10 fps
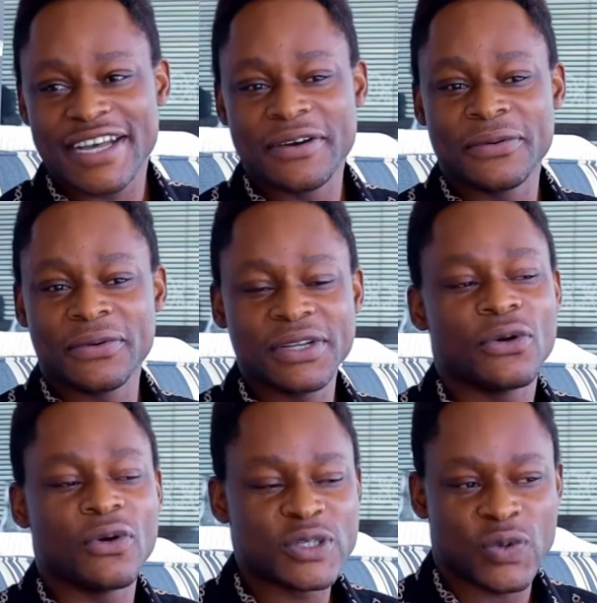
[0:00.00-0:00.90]
I really
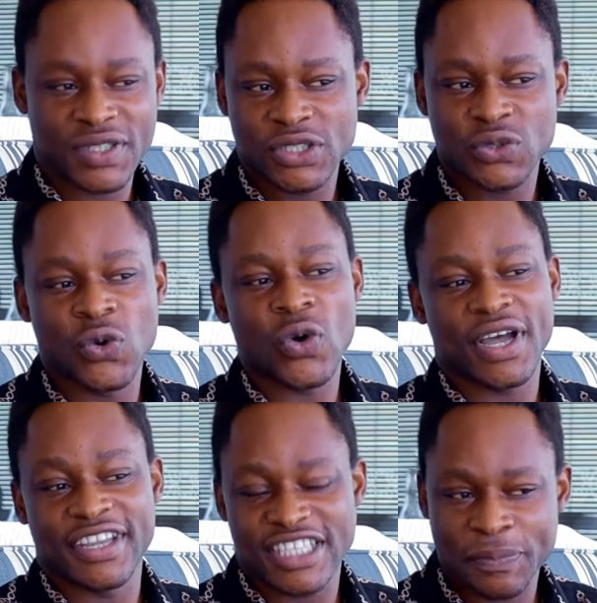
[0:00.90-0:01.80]
always wanted to go
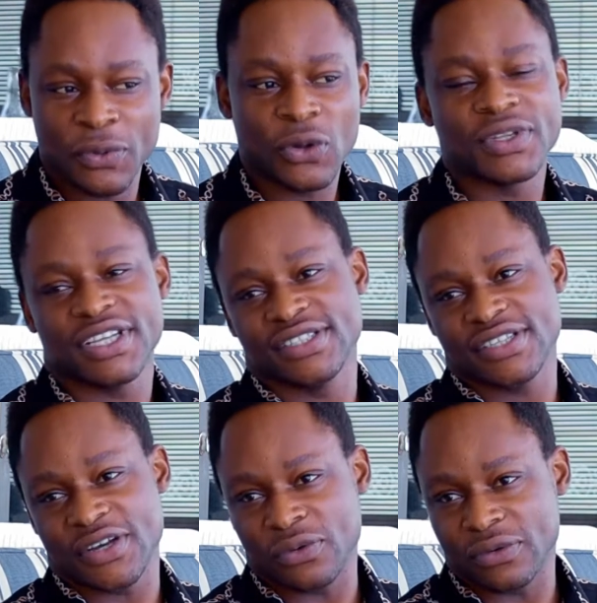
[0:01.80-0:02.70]
and explore the
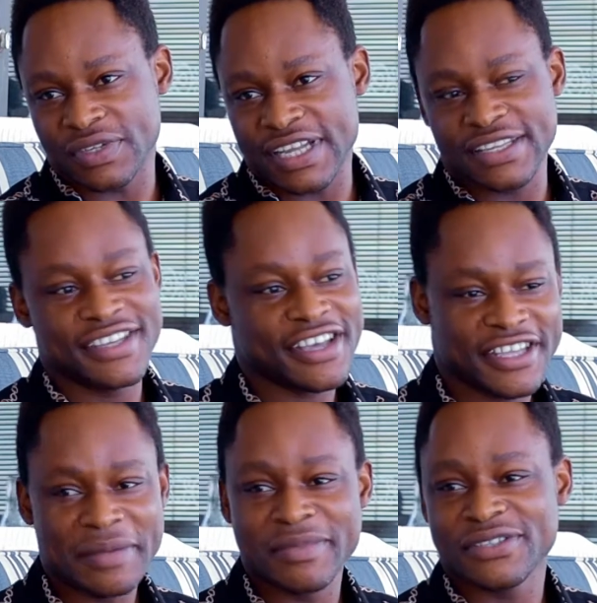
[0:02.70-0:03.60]
entire world, and here I
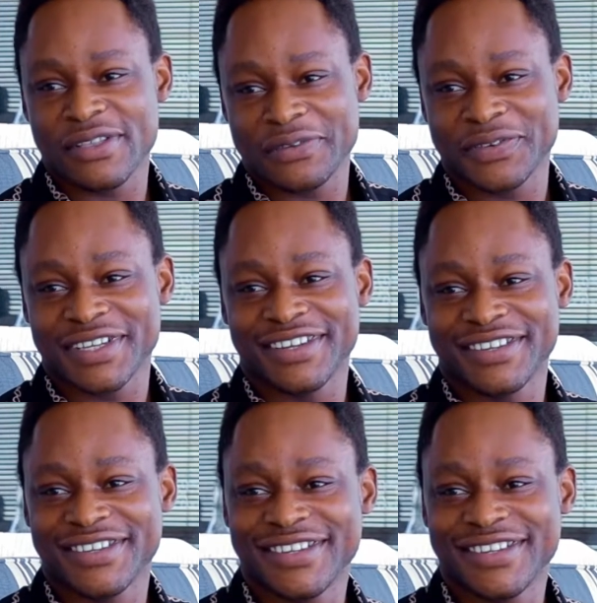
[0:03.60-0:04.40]
am in South Africa.